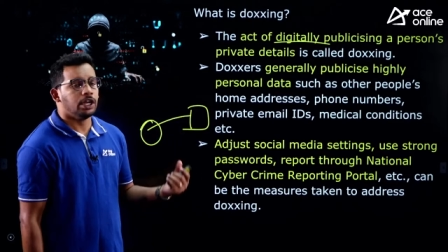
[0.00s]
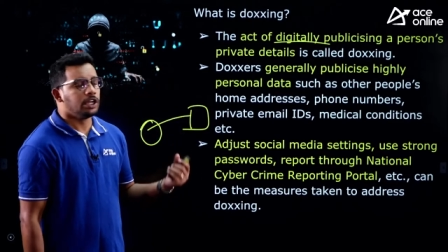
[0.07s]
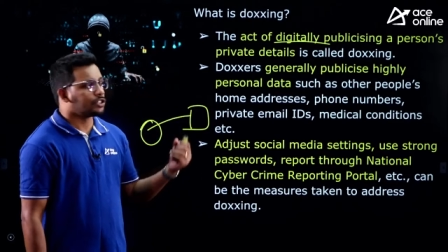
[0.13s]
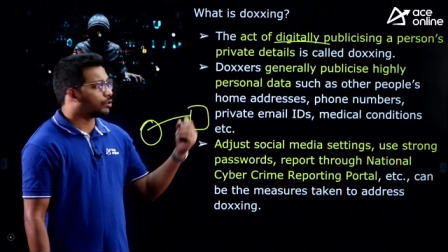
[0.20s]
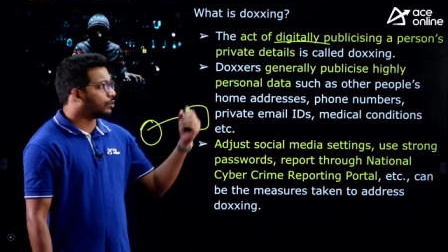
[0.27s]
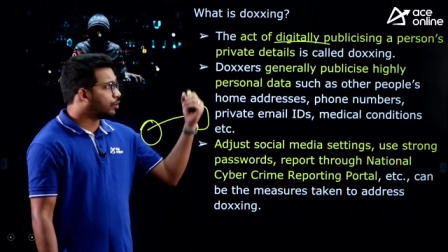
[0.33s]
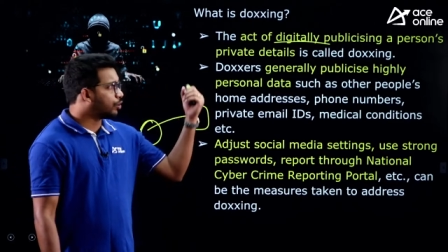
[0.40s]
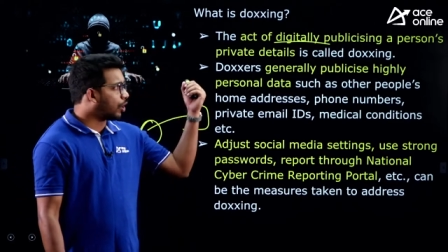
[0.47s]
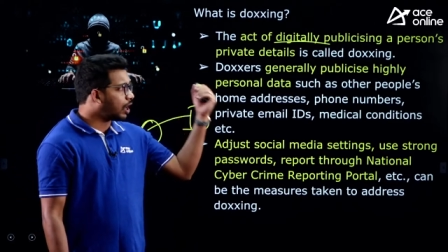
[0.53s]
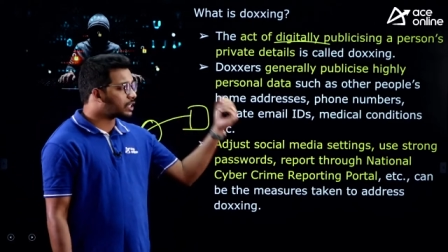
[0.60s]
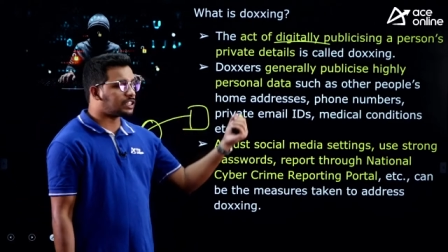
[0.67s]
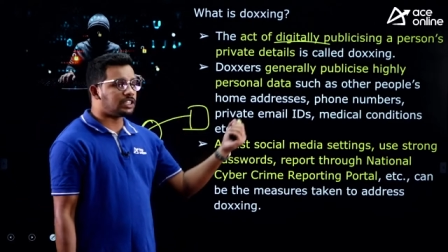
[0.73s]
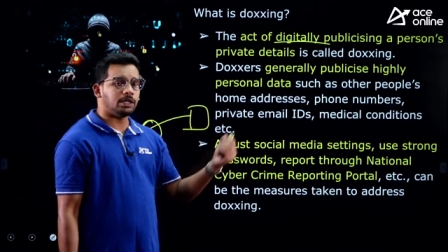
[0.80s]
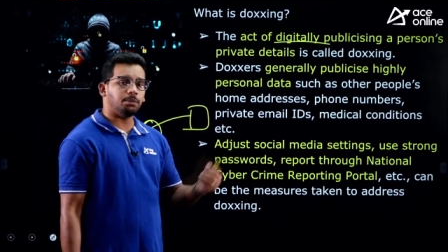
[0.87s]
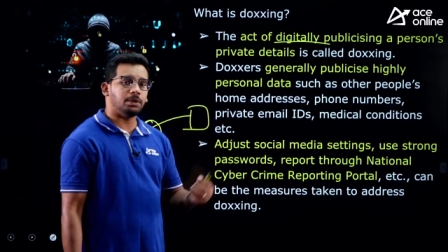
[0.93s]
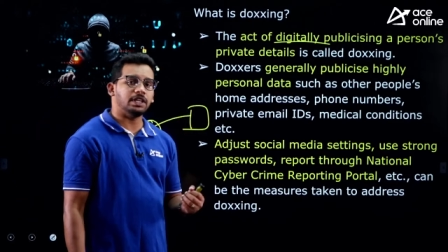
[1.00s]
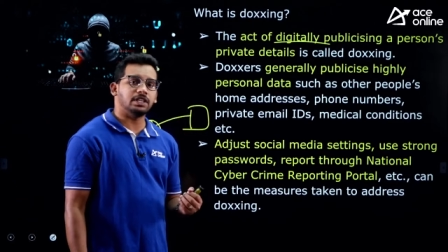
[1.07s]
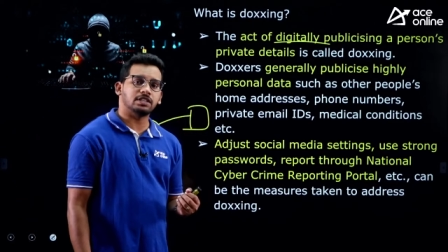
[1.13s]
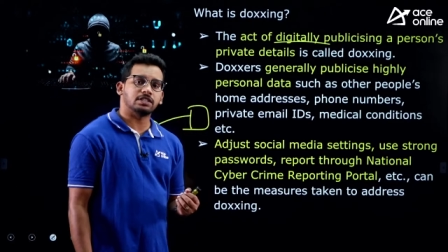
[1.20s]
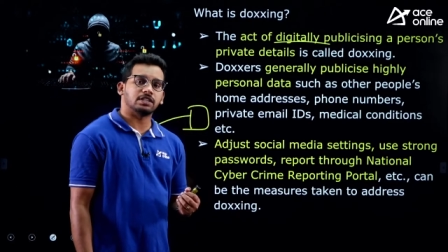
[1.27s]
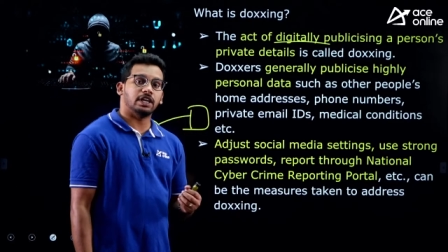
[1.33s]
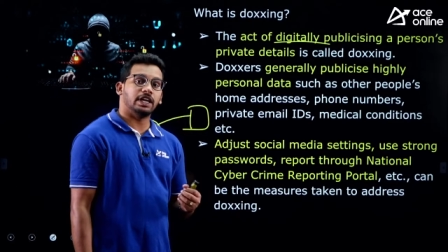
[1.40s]
So, doxing
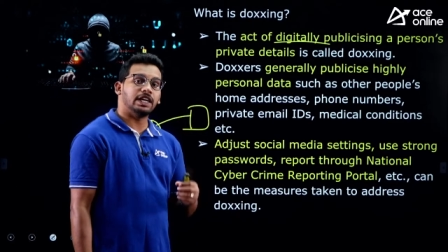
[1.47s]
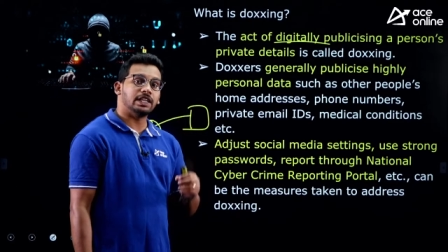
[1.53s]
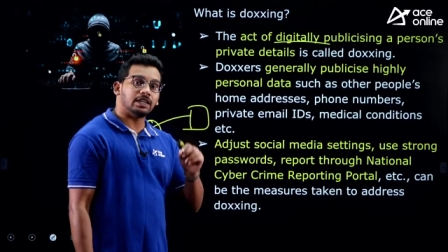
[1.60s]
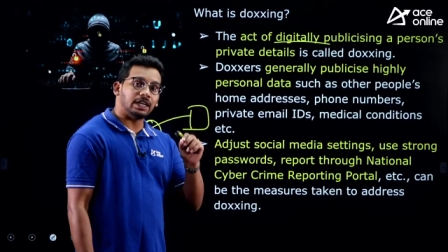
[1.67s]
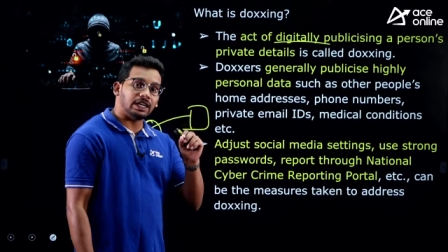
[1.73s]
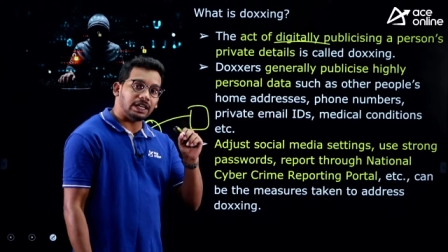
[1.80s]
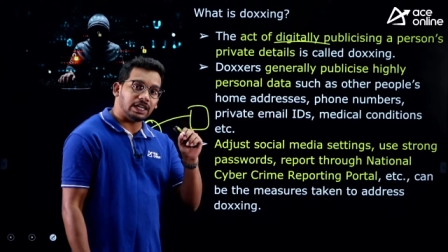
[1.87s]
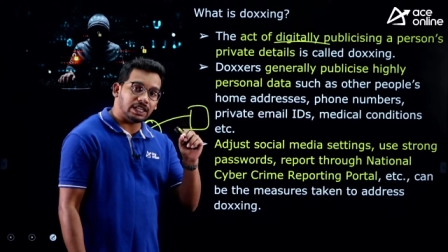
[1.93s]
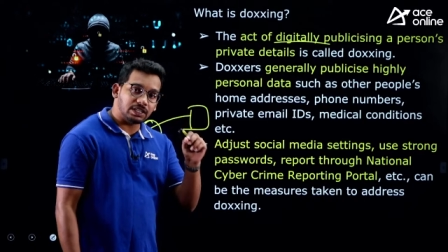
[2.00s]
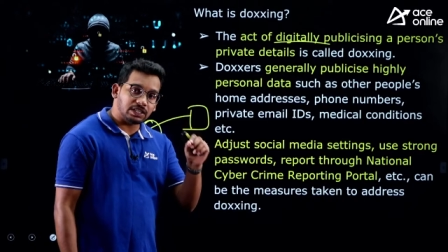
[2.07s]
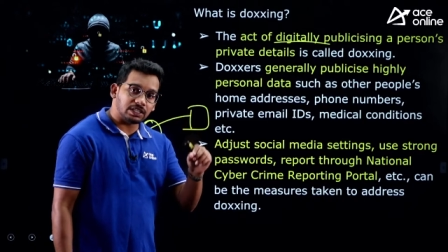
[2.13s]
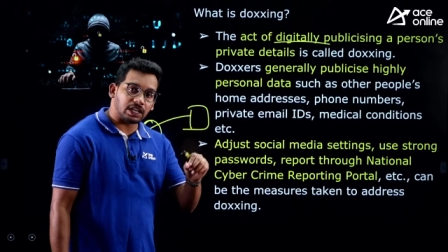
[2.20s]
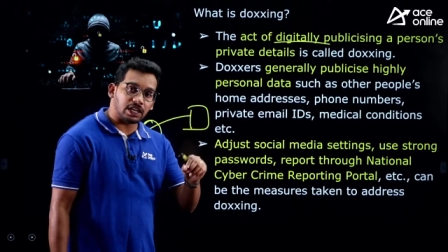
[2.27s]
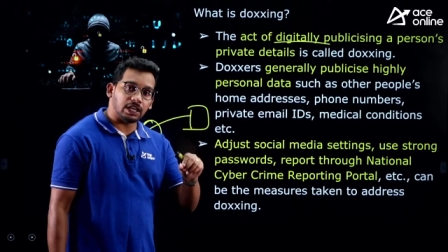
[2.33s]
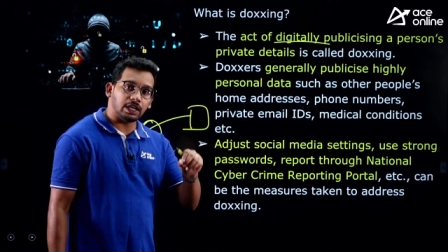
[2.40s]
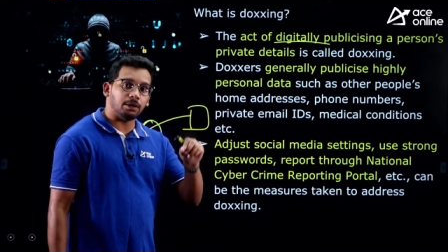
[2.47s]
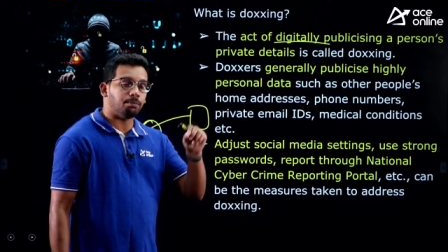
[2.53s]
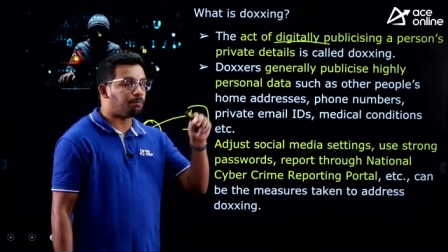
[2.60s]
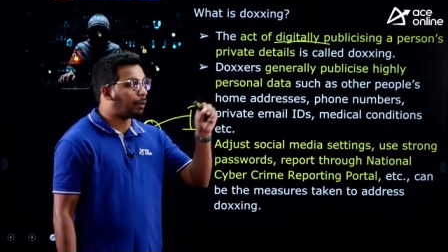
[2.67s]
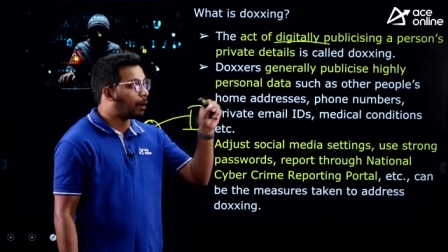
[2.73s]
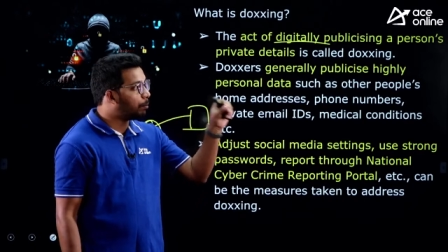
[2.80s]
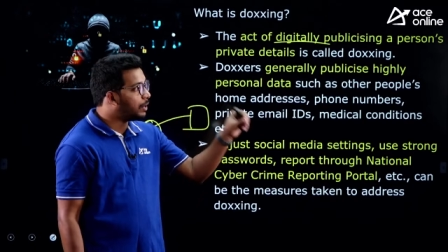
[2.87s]
means it is a digitally
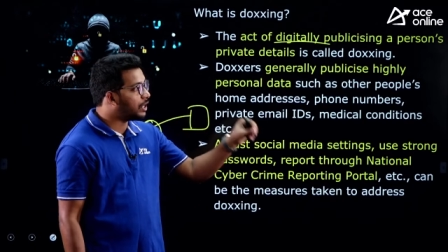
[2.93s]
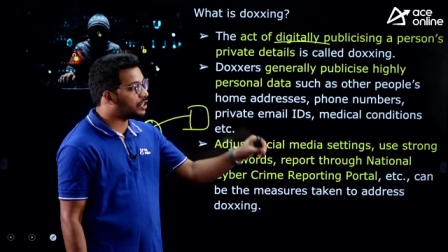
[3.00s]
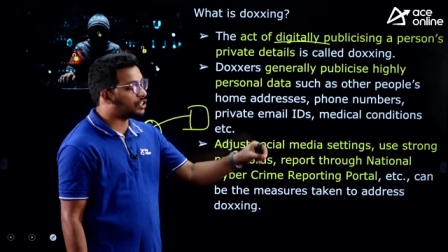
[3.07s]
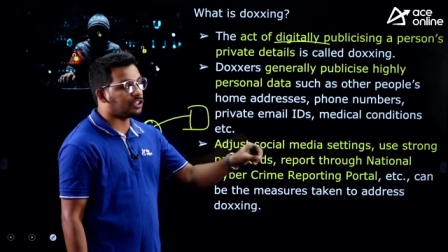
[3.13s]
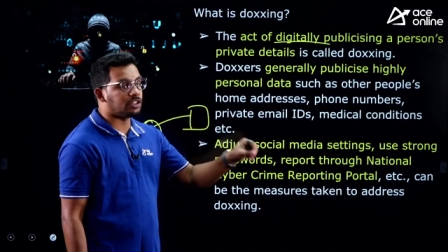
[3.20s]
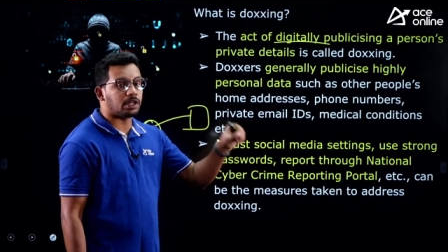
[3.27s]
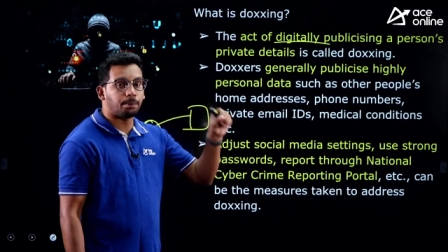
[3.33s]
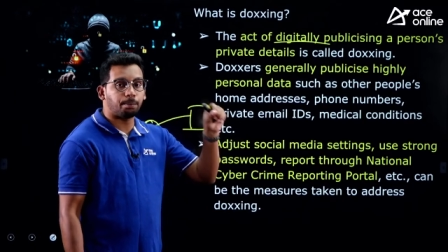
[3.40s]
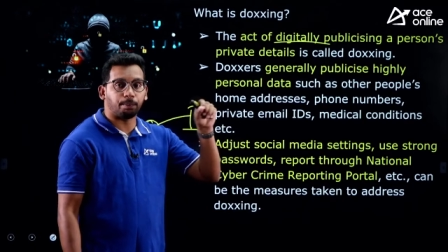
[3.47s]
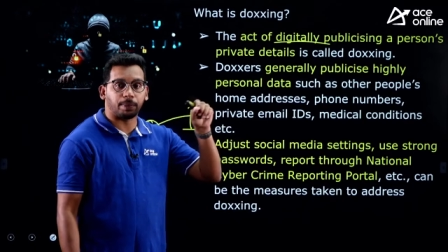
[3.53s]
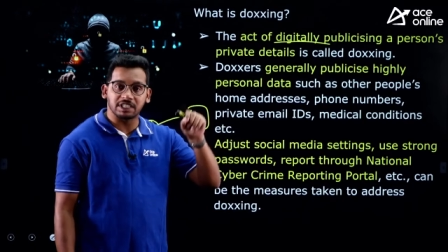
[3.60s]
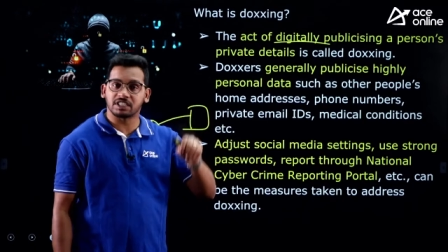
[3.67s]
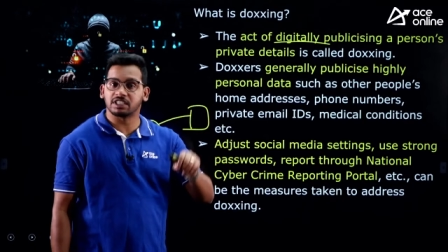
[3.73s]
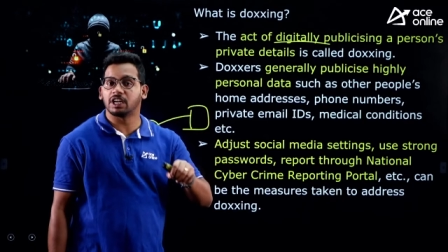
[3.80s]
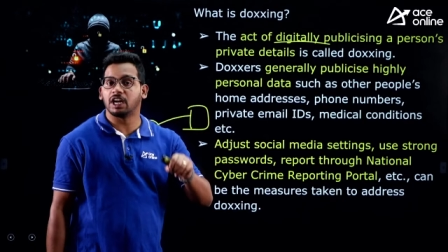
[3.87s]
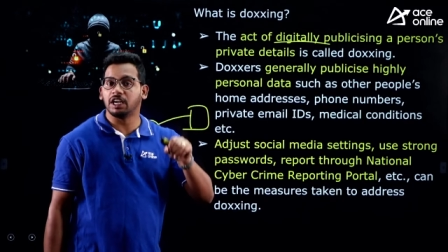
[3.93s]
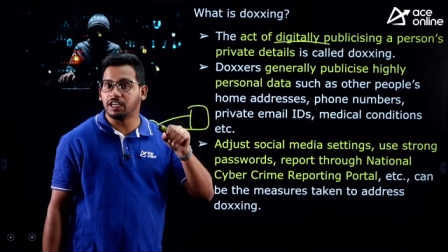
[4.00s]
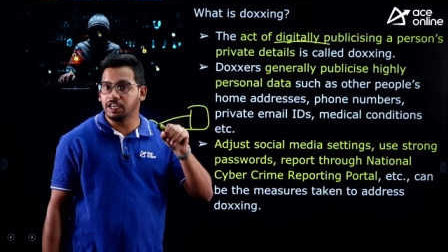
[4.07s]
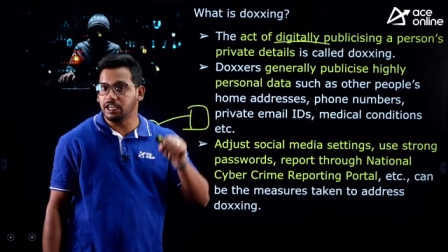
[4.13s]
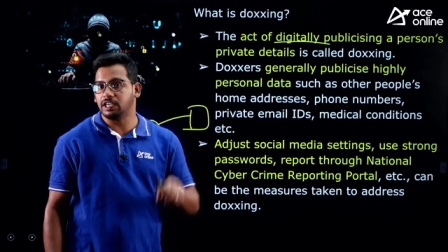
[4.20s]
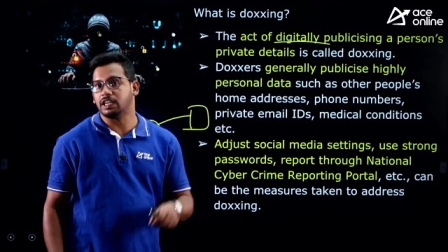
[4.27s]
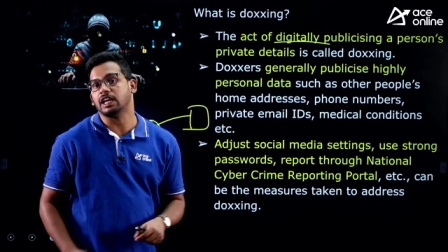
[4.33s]
publishing the personal
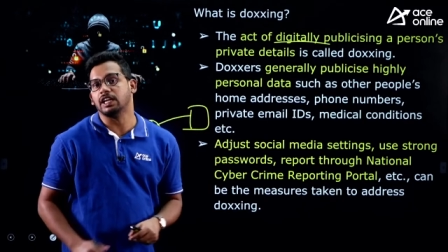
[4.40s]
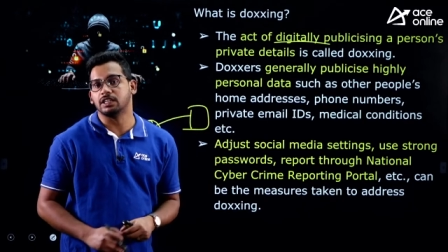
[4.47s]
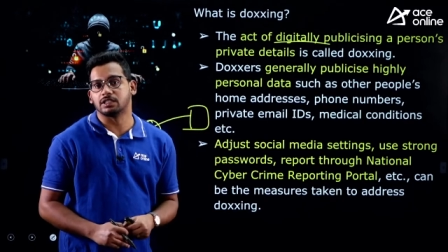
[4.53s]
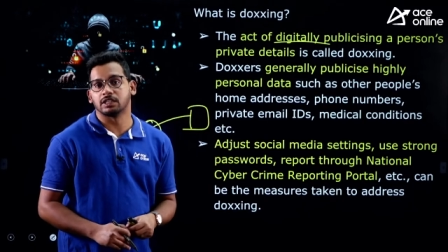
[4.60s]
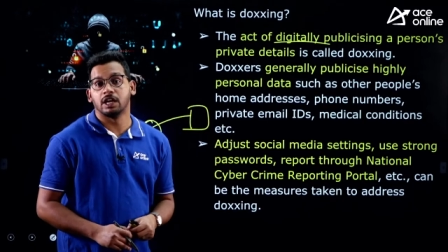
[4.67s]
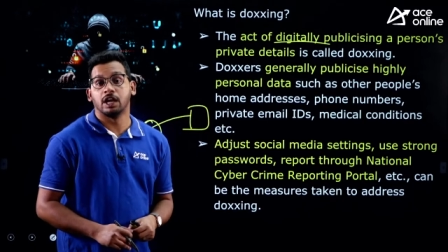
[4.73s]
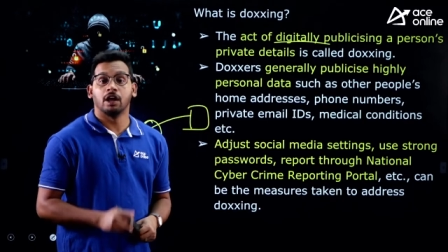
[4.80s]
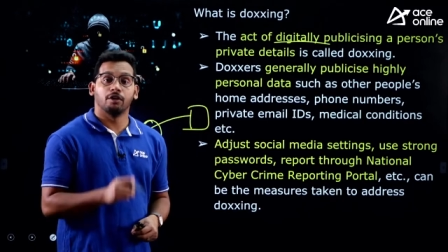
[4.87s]
details